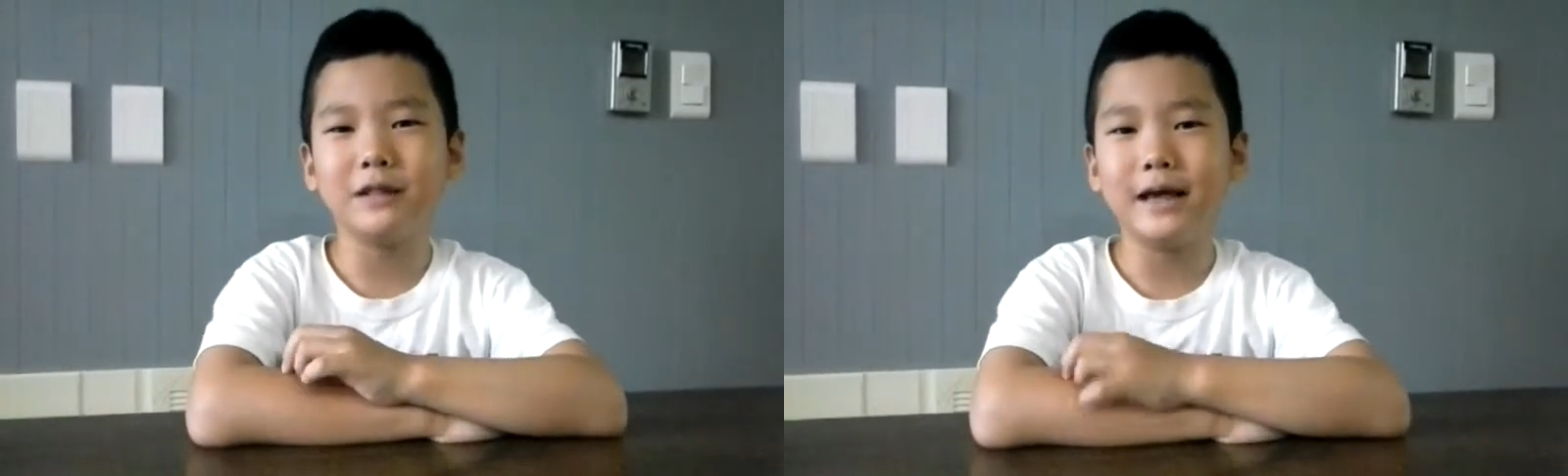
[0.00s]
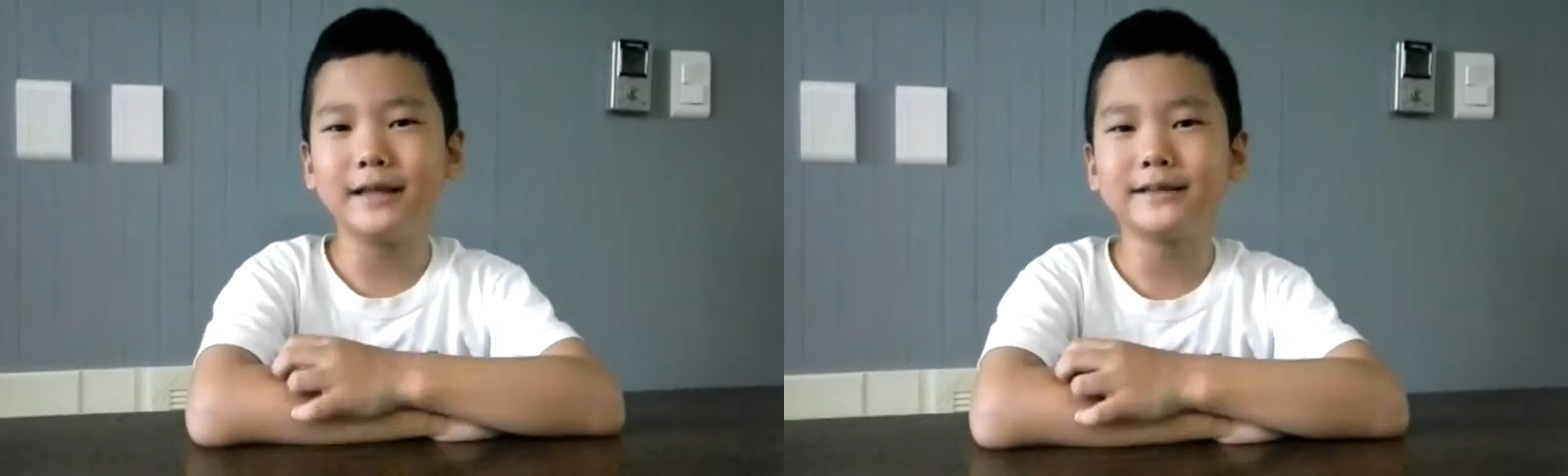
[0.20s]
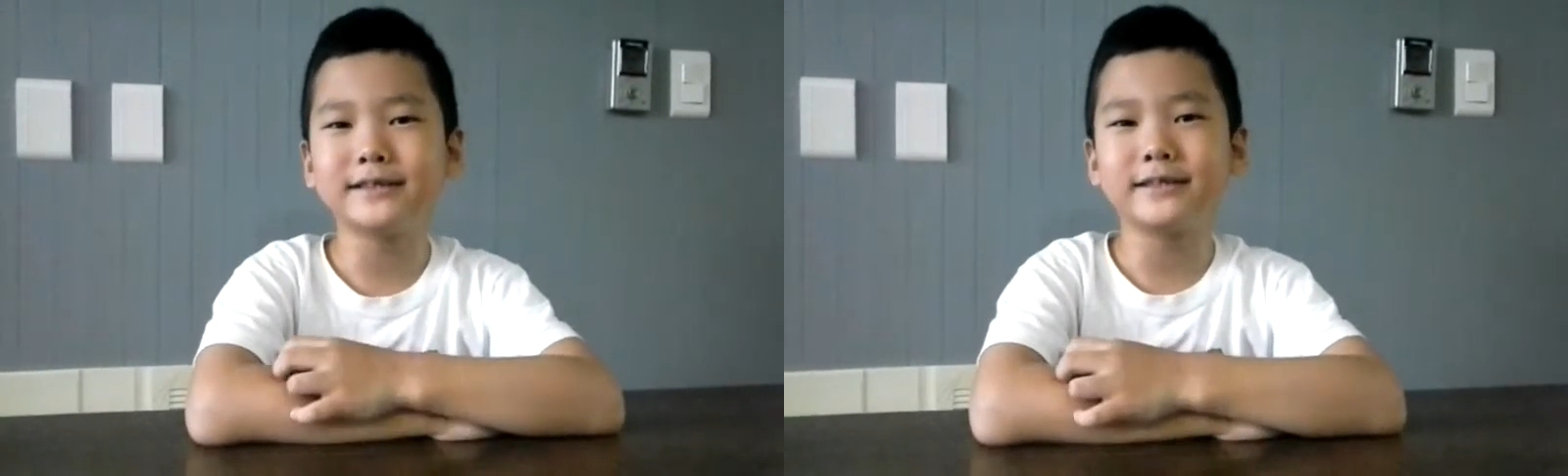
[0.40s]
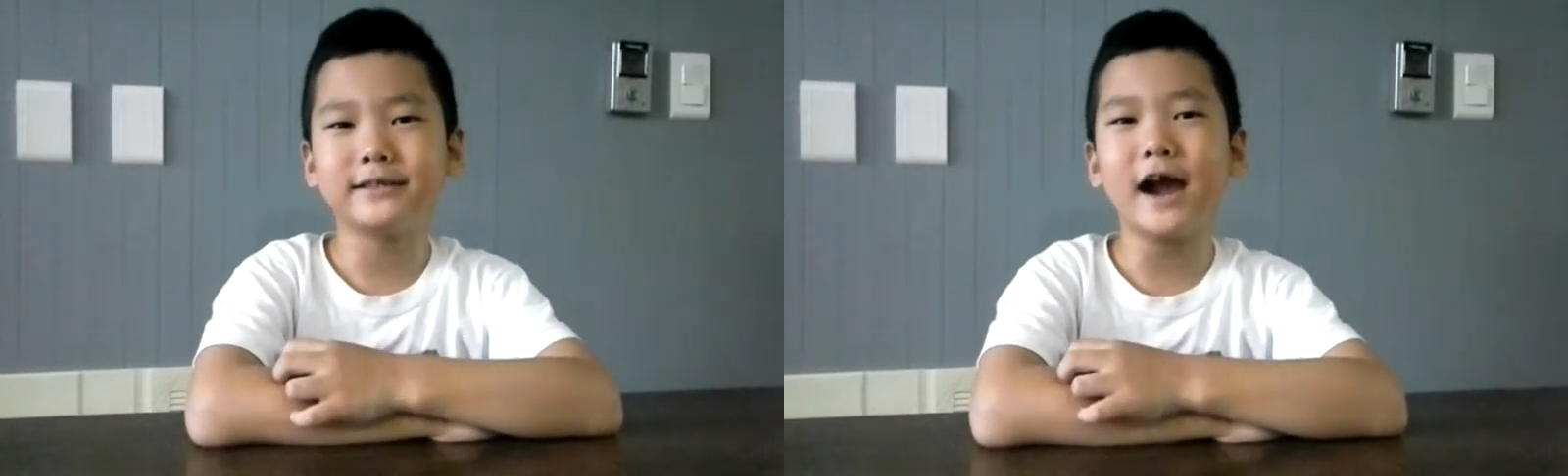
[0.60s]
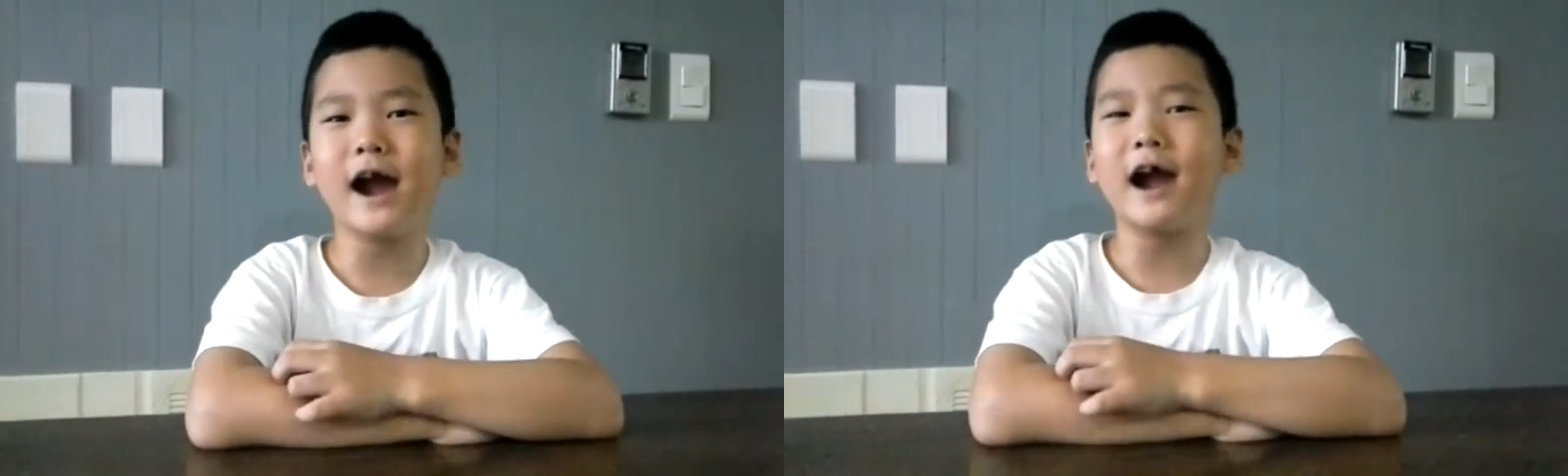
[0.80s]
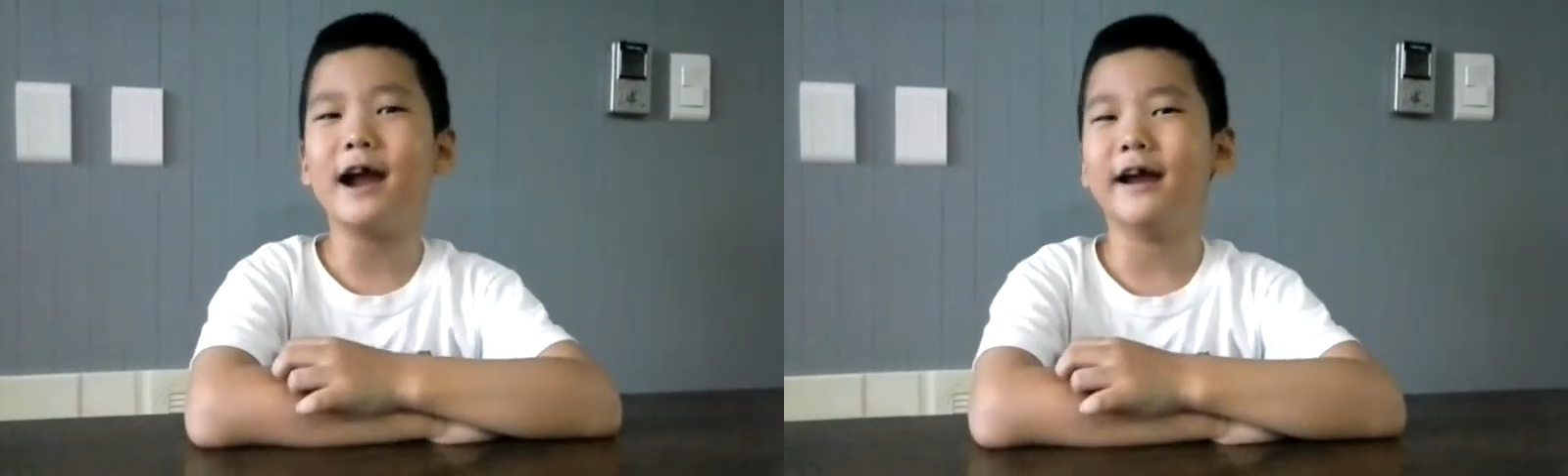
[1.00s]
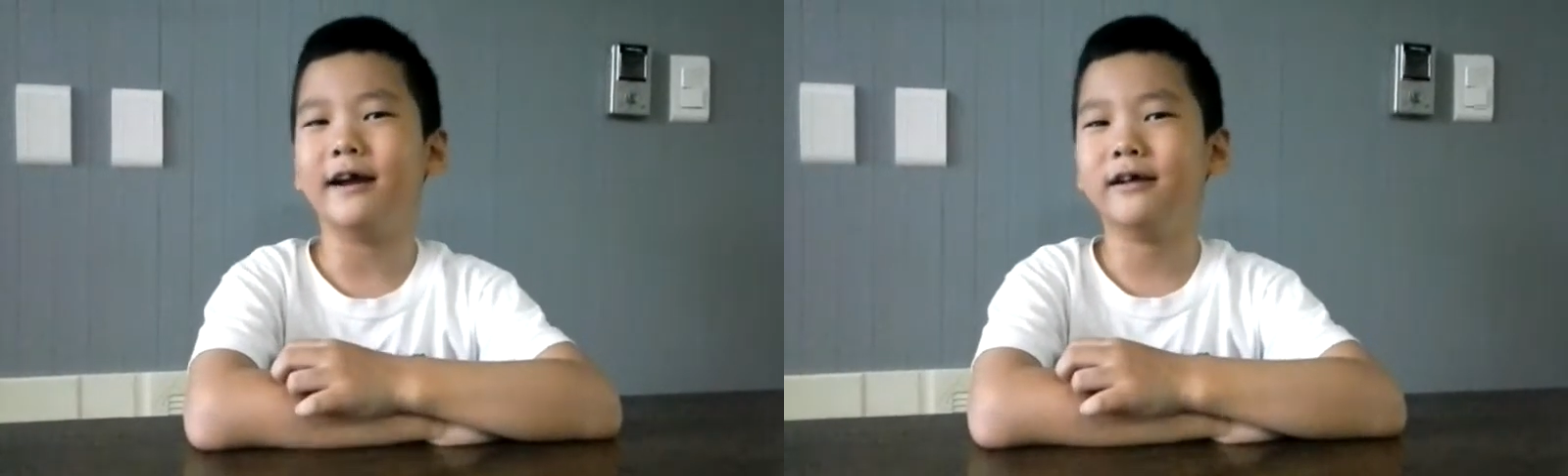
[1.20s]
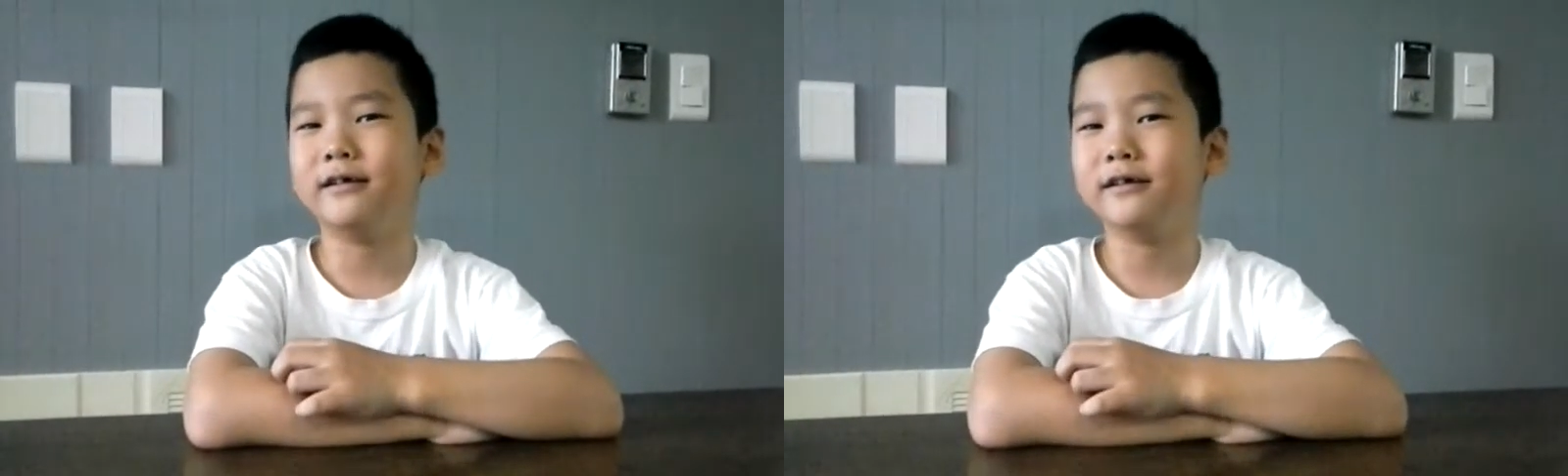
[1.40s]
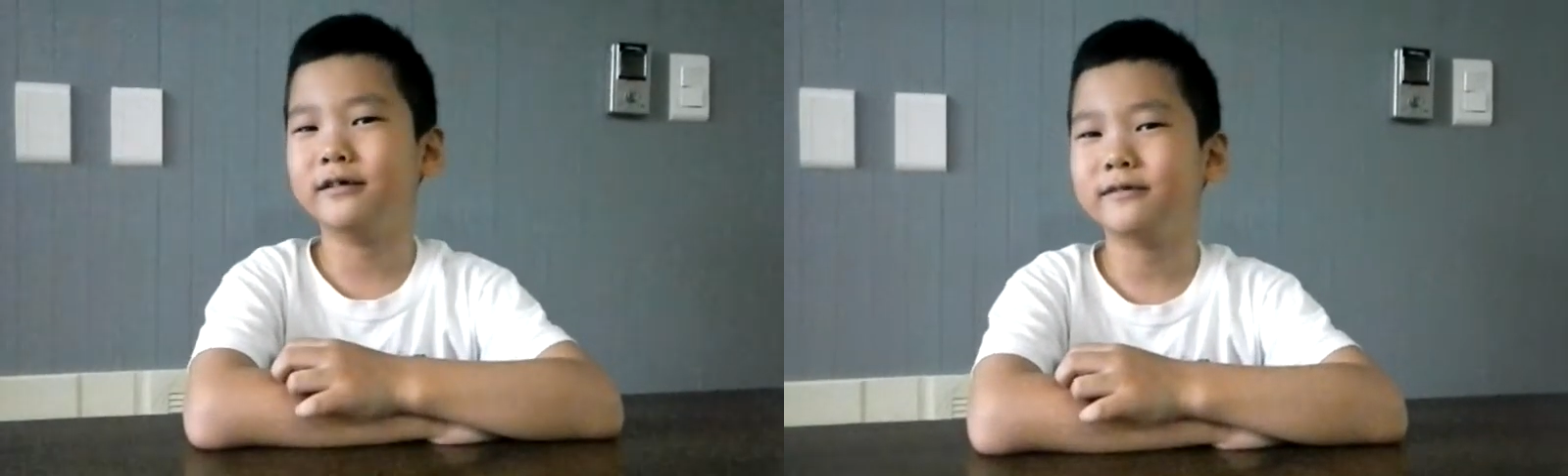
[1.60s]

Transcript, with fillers: let's start.